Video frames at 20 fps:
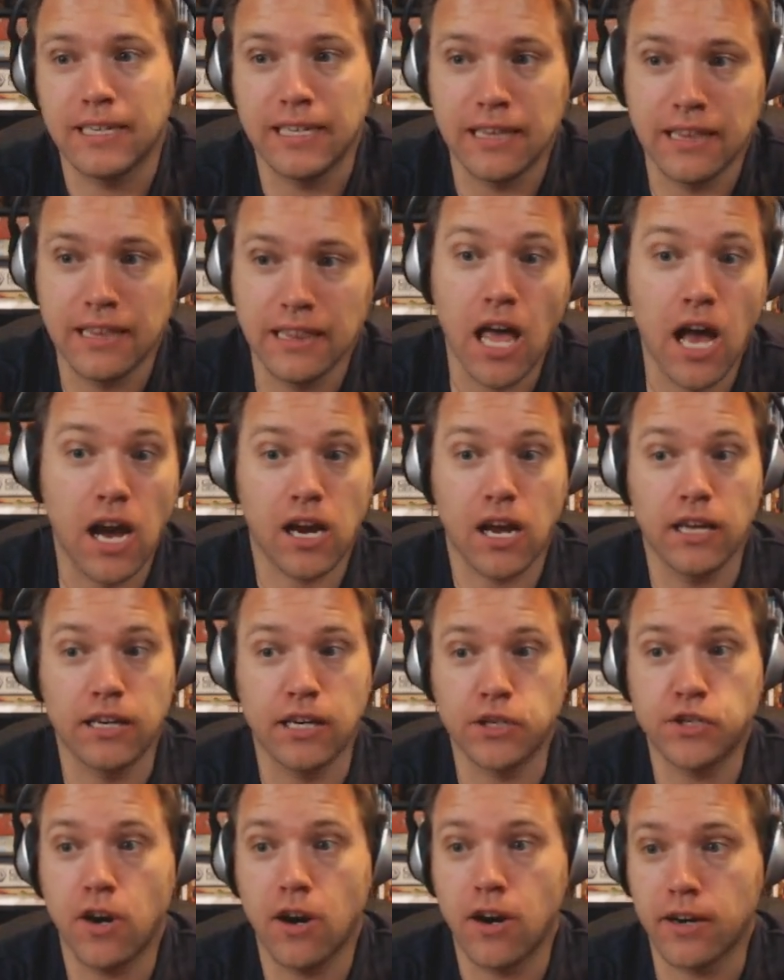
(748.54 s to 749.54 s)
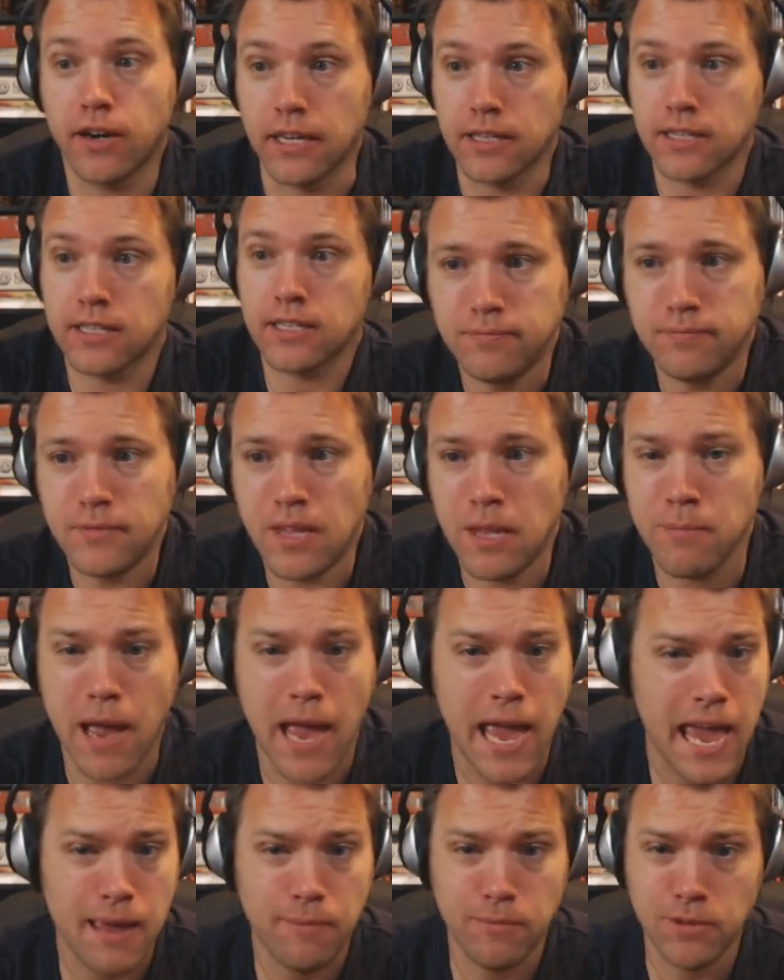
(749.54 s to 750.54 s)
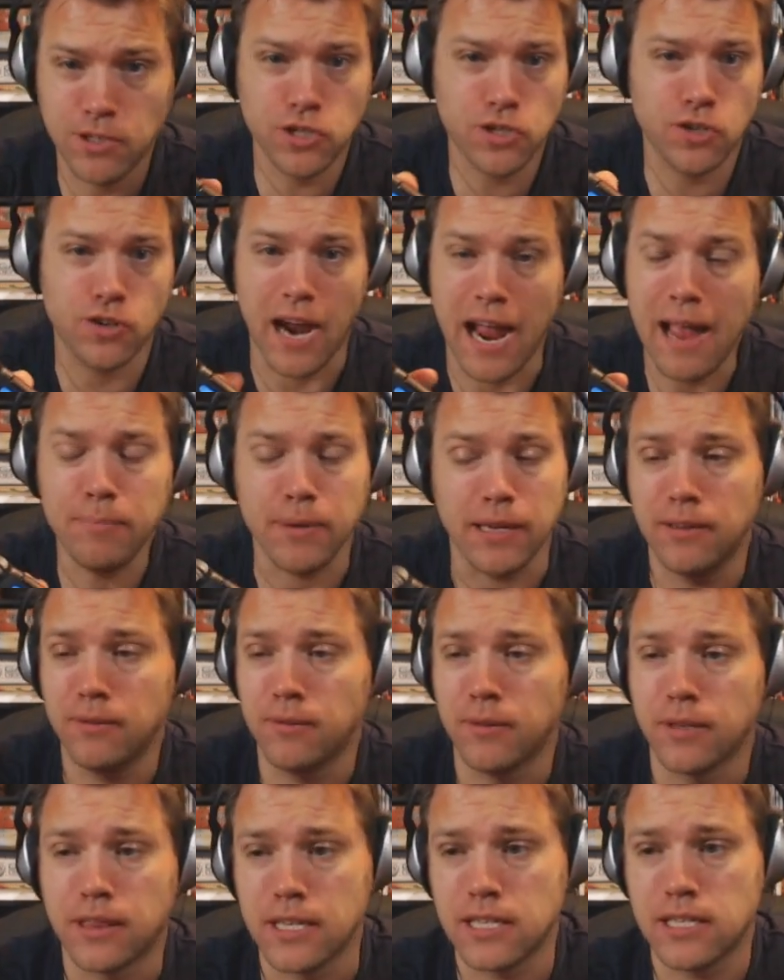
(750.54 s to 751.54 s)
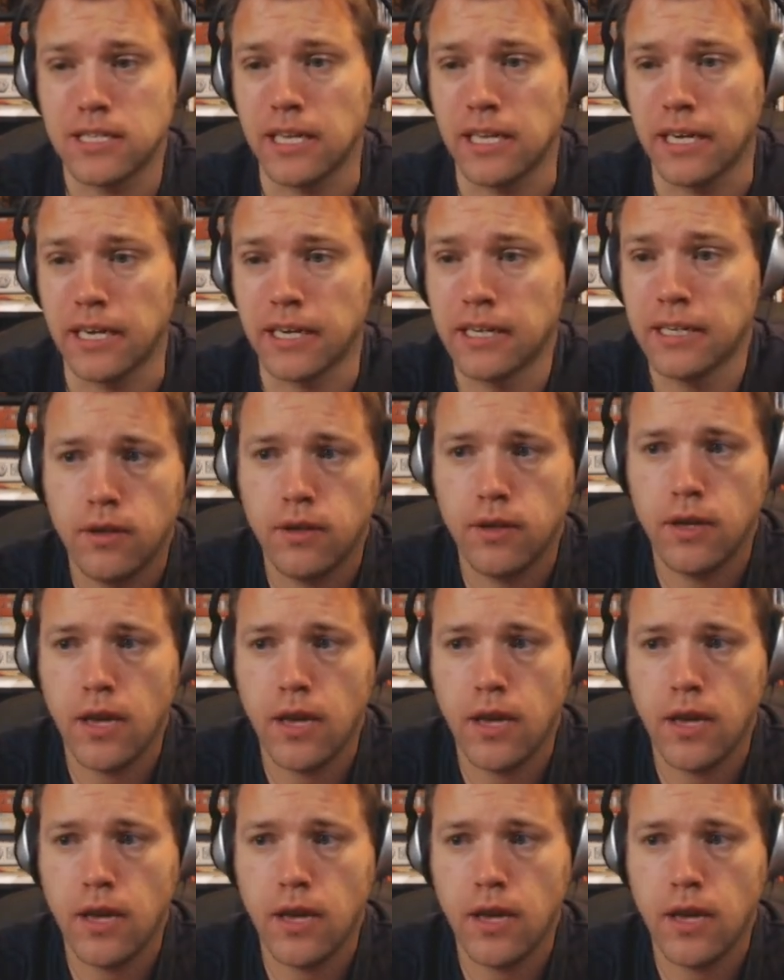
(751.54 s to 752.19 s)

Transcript: lock on the targets. My aim is just crappy with this thing.